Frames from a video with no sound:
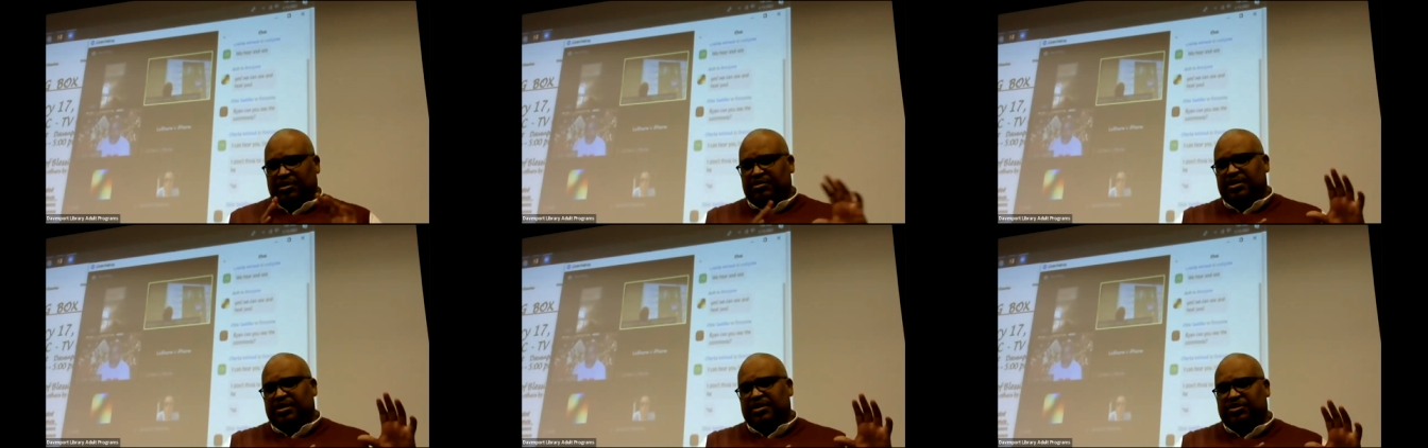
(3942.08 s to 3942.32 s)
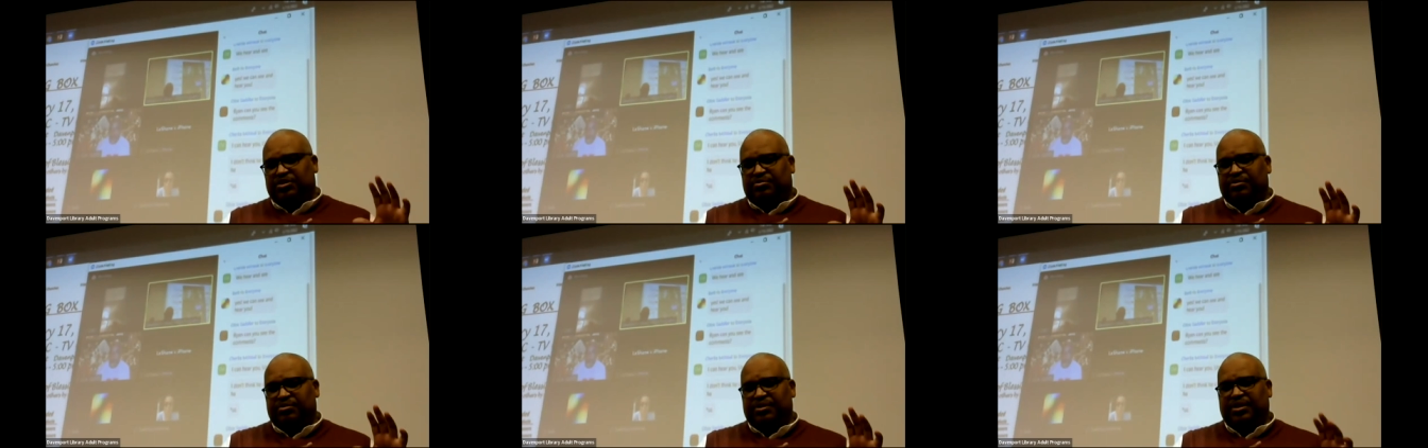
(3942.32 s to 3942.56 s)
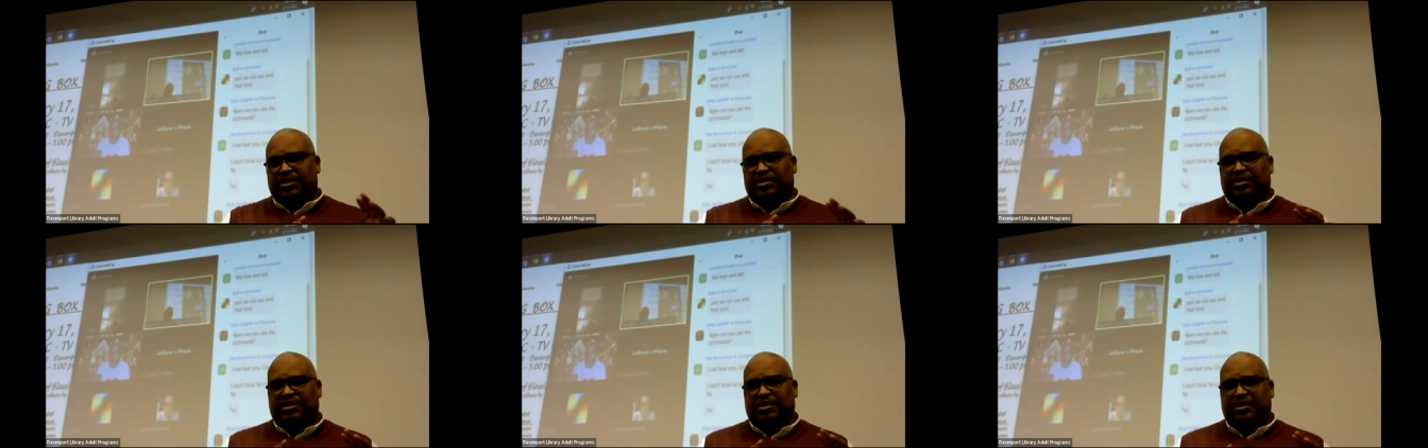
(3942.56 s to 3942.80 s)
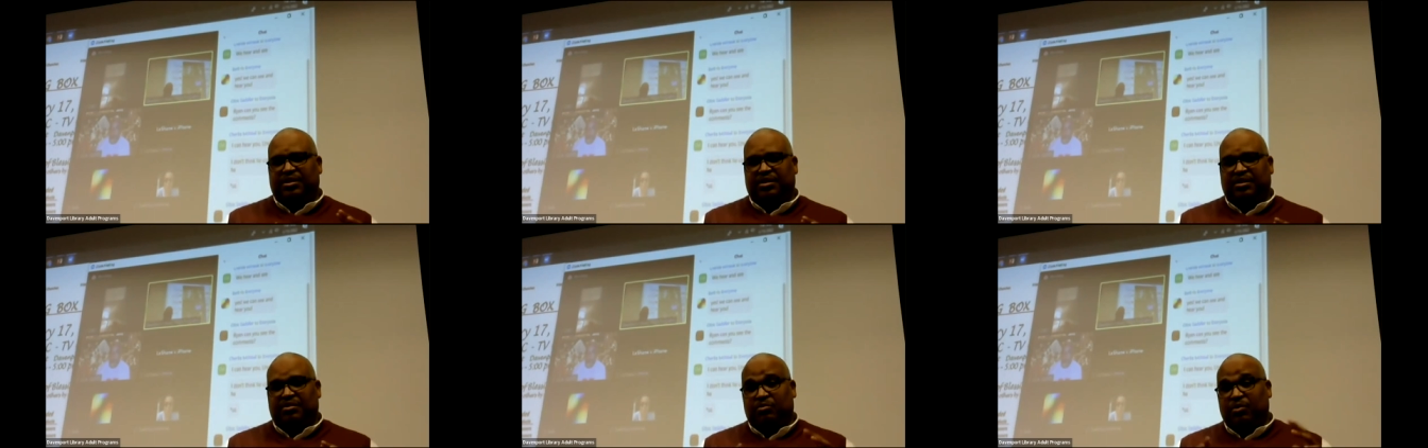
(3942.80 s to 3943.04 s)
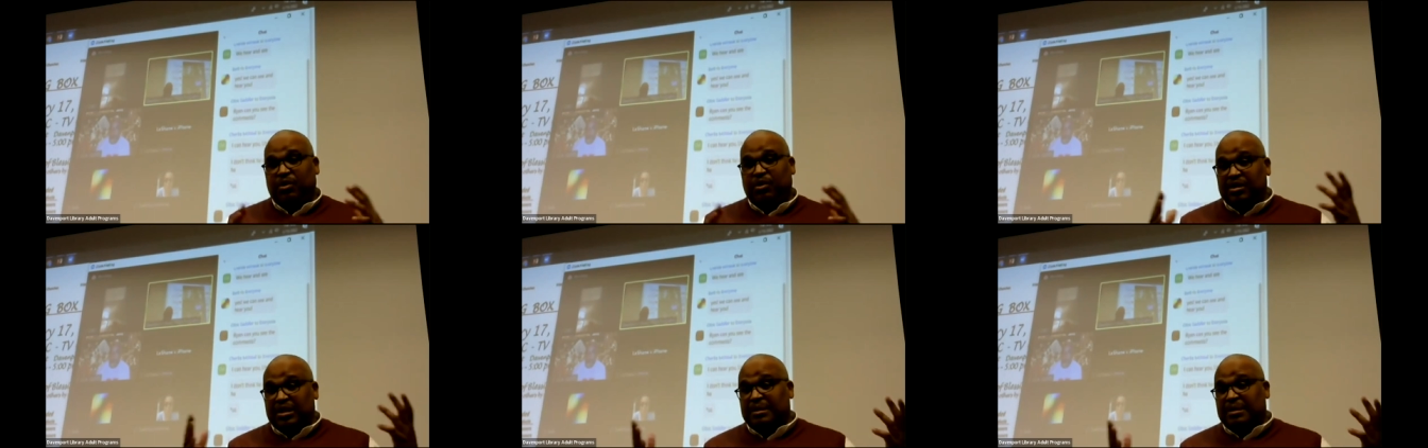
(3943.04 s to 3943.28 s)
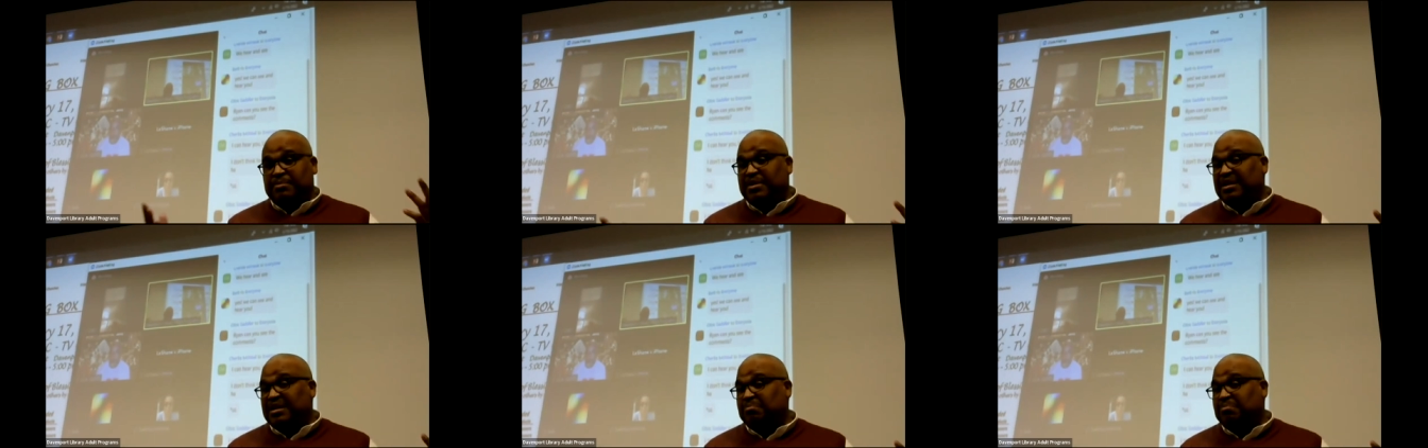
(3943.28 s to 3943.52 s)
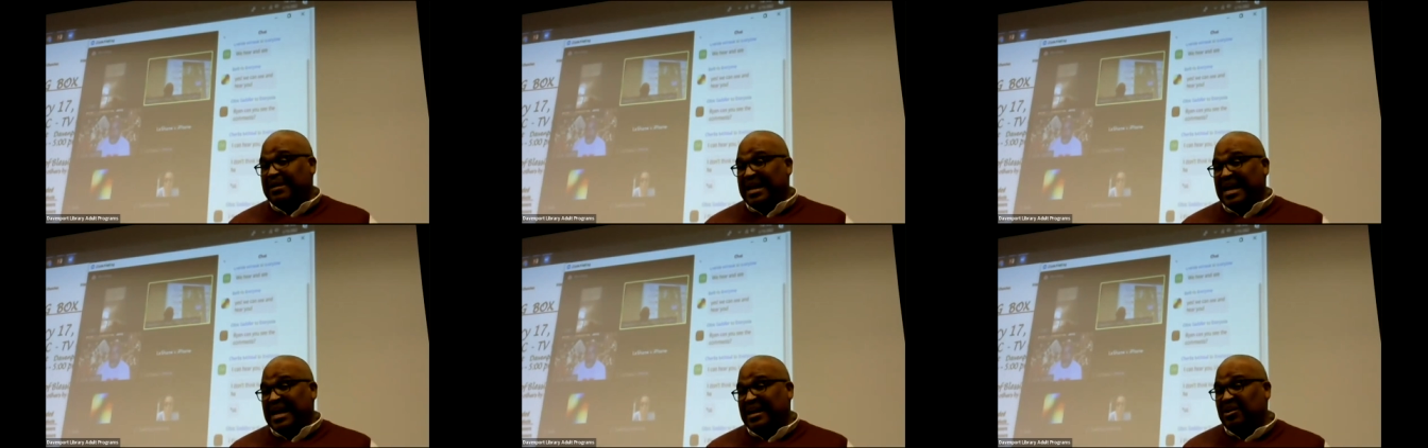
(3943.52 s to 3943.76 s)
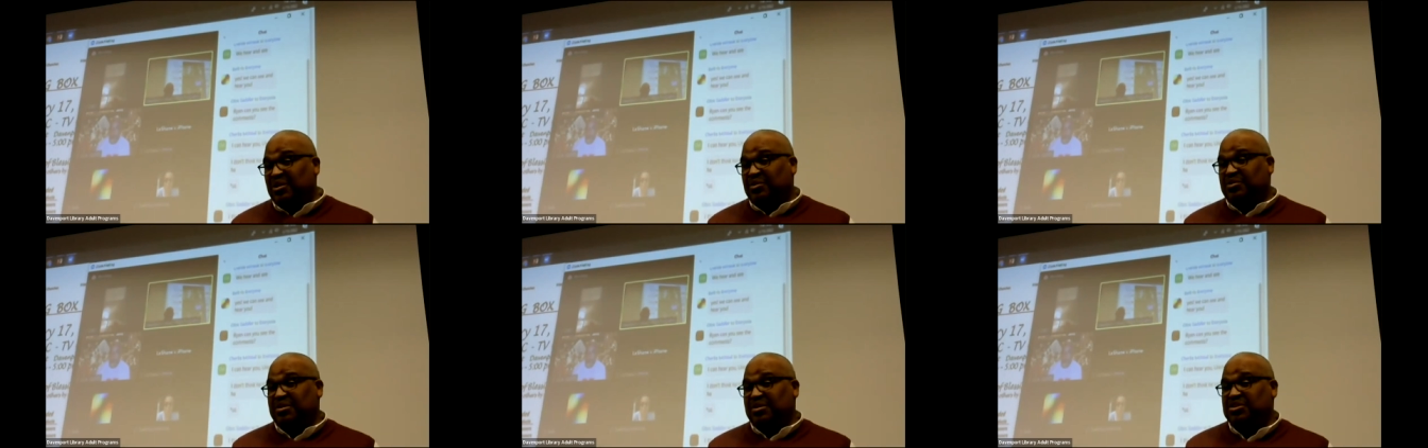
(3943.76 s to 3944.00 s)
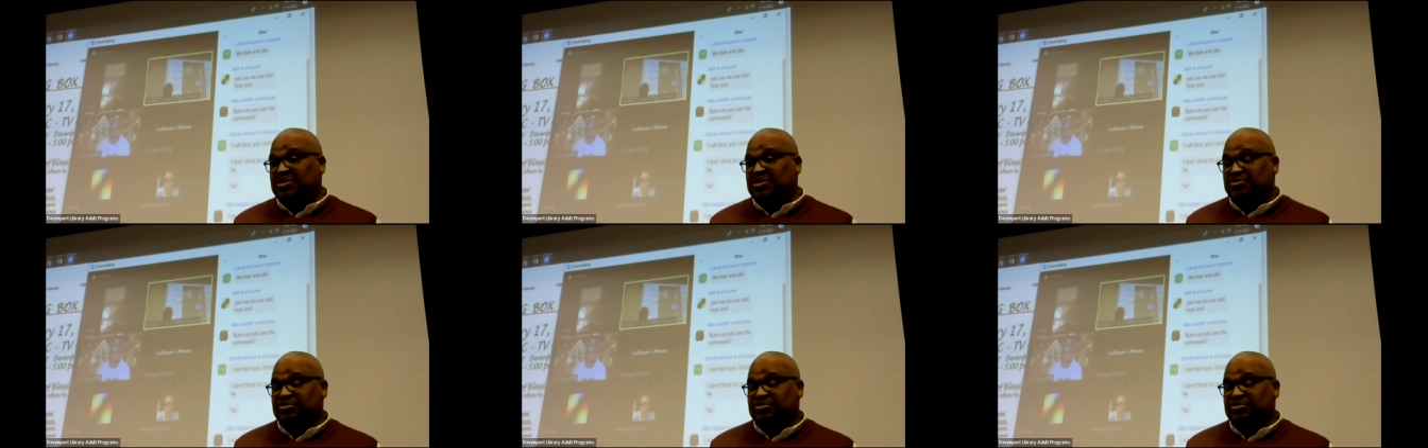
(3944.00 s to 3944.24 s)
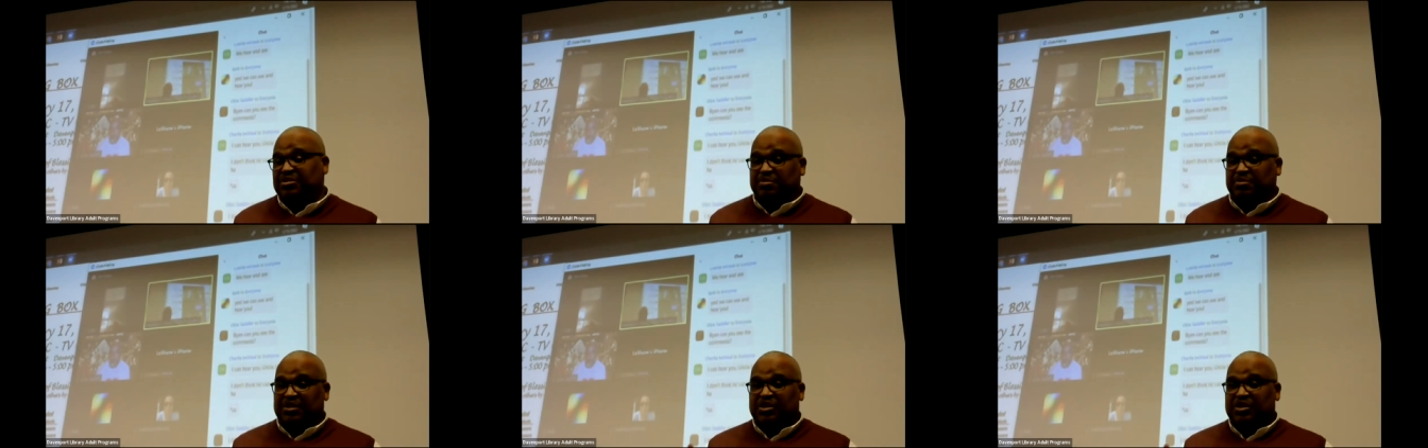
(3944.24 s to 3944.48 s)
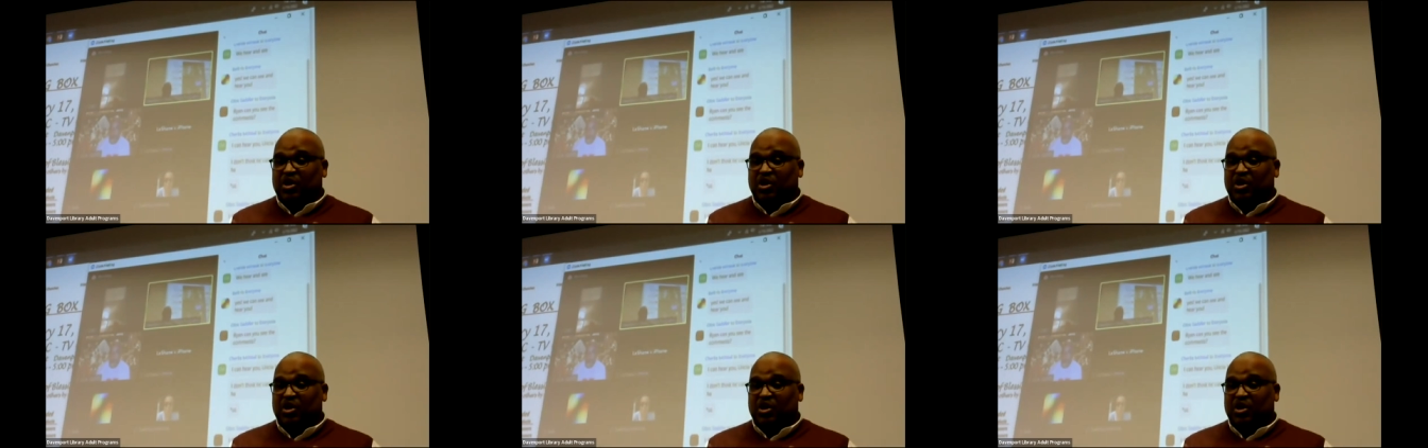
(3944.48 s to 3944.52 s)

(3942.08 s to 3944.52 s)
certain industries, and it weren't that many Black-owned industries,